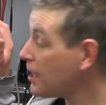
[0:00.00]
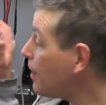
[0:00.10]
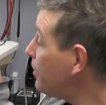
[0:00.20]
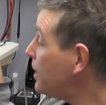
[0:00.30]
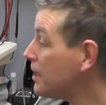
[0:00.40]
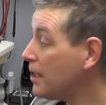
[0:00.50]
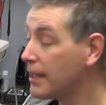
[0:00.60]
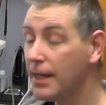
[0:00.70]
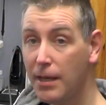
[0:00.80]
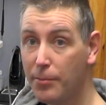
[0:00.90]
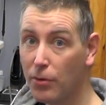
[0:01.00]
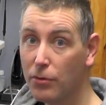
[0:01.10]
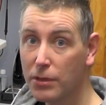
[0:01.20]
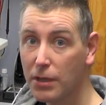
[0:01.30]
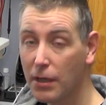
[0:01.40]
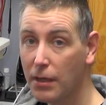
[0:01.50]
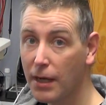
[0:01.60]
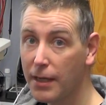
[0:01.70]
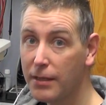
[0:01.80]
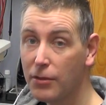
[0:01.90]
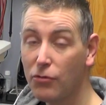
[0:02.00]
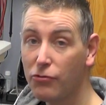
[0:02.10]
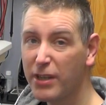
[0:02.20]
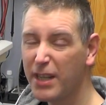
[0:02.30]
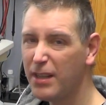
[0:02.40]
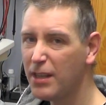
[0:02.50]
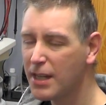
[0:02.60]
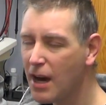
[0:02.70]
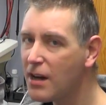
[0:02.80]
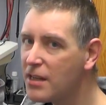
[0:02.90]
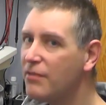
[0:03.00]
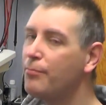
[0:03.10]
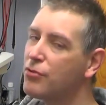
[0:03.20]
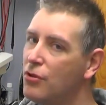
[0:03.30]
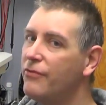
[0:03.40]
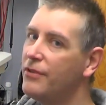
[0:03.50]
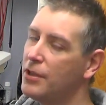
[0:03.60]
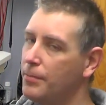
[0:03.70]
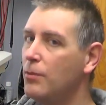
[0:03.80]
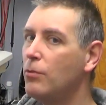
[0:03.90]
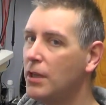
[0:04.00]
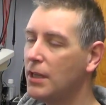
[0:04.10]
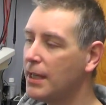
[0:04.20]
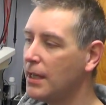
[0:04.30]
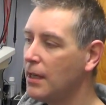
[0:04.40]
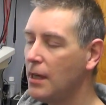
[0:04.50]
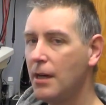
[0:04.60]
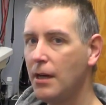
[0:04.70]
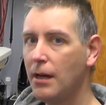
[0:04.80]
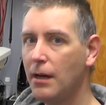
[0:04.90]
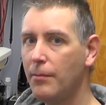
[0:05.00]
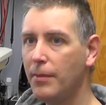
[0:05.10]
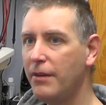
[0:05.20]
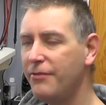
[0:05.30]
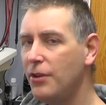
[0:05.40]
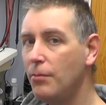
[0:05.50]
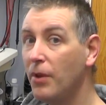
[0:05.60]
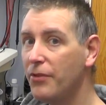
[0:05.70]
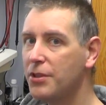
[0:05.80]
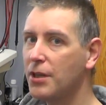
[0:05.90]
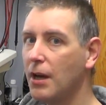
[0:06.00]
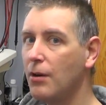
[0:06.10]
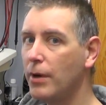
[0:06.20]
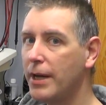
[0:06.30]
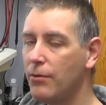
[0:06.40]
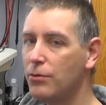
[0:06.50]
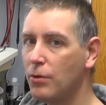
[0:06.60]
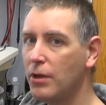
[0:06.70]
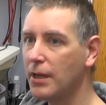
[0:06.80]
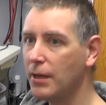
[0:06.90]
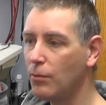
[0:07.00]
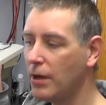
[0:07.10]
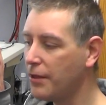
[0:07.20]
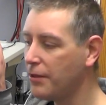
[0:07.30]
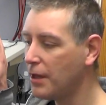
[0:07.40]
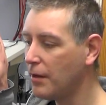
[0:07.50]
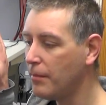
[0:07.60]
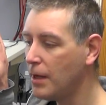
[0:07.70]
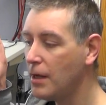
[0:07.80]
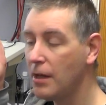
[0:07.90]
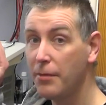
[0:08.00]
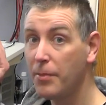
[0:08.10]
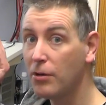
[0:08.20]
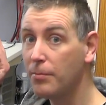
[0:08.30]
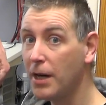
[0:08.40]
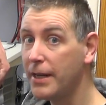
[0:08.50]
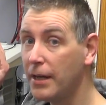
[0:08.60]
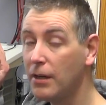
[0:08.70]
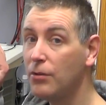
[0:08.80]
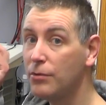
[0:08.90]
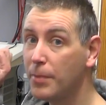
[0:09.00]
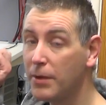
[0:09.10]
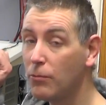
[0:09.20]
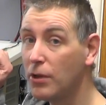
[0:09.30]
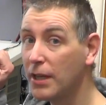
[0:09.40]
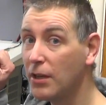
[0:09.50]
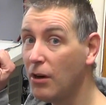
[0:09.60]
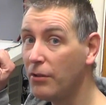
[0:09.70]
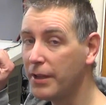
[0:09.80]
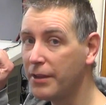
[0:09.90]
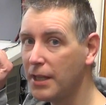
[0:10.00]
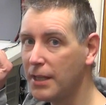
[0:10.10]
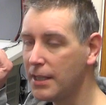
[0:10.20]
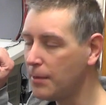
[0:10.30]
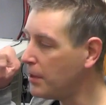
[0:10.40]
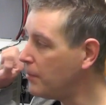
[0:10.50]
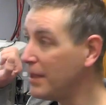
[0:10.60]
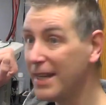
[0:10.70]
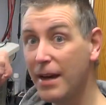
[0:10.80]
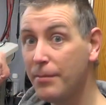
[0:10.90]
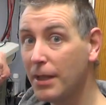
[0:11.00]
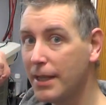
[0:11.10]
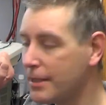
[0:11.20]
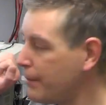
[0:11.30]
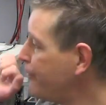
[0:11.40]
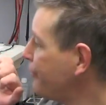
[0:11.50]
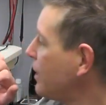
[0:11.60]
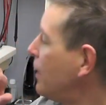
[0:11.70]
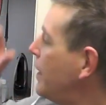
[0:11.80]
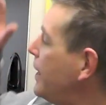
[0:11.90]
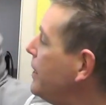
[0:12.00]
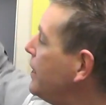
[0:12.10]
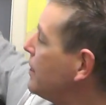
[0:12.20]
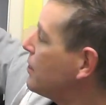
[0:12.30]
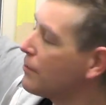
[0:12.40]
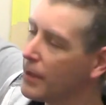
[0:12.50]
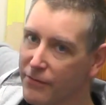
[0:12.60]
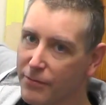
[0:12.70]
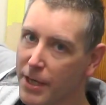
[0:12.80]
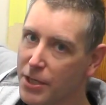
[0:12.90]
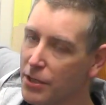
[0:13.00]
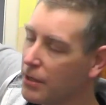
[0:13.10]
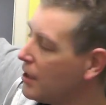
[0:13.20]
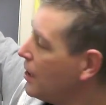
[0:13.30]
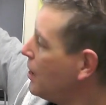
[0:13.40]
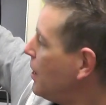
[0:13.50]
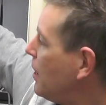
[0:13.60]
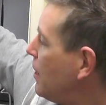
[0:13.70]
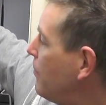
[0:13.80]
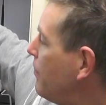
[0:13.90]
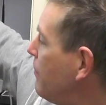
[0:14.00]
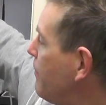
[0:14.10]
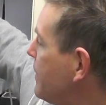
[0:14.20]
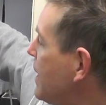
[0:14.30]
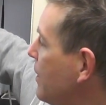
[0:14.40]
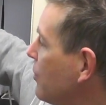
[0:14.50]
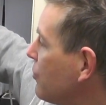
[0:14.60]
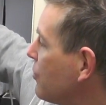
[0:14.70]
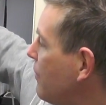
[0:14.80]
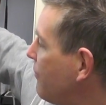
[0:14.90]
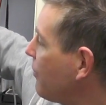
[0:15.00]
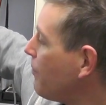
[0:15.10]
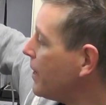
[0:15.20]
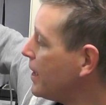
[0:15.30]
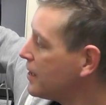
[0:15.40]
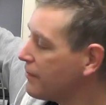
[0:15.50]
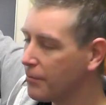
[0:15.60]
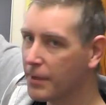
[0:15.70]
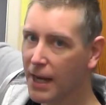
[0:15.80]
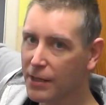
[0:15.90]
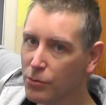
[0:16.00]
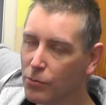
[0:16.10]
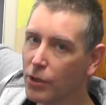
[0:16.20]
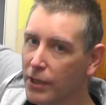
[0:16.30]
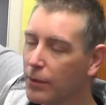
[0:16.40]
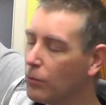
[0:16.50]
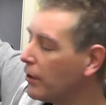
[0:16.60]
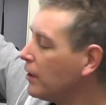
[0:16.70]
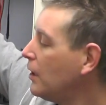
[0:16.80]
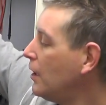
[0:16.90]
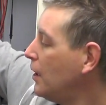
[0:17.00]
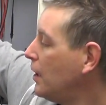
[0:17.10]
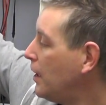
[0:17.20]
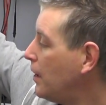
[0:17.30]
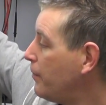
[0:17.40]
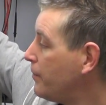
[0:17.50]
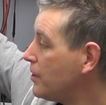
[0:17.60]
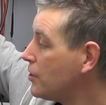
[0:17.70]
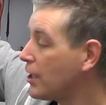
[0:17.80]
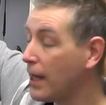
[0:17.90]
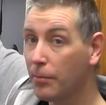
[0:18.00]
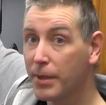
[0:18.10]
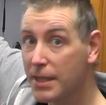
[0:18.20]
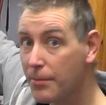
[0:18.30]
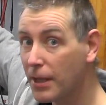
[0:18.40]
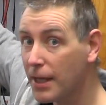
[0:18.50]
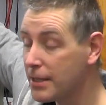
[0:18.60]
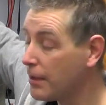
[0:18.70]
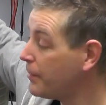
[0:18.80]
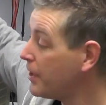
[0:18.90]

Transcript: tablet and keyboard uh, I had already kind of proven to be working um, a few months ago when I was working with um, the Mog Miner who's been working on the DPB emulator. Uh, he needed some information, um, technical stuff from this, from the actual working one, um, to help his emulator.